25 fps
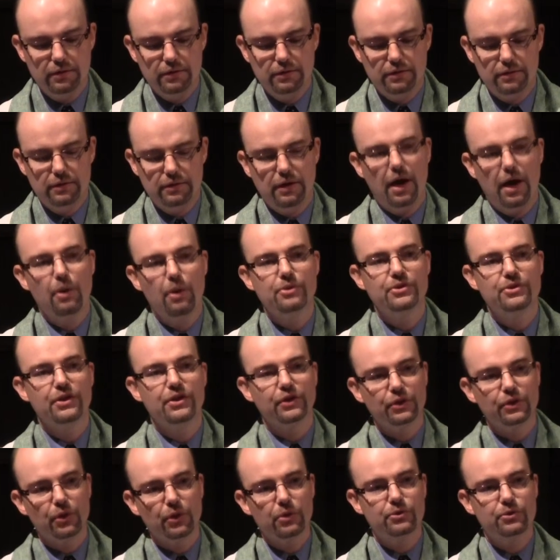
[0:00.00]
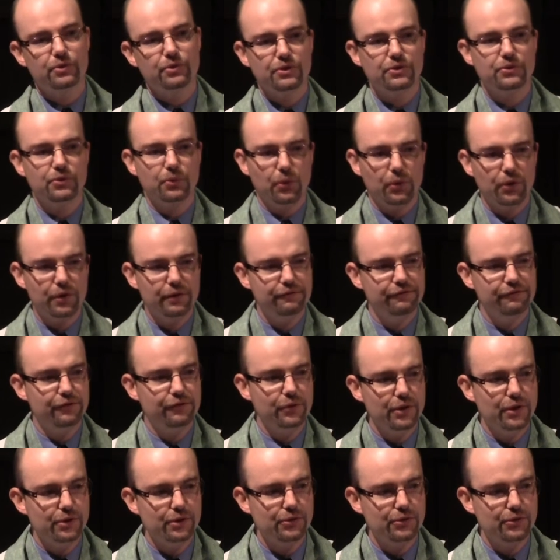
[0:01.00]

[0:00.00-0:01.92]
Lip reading: I was in the grocery store a few years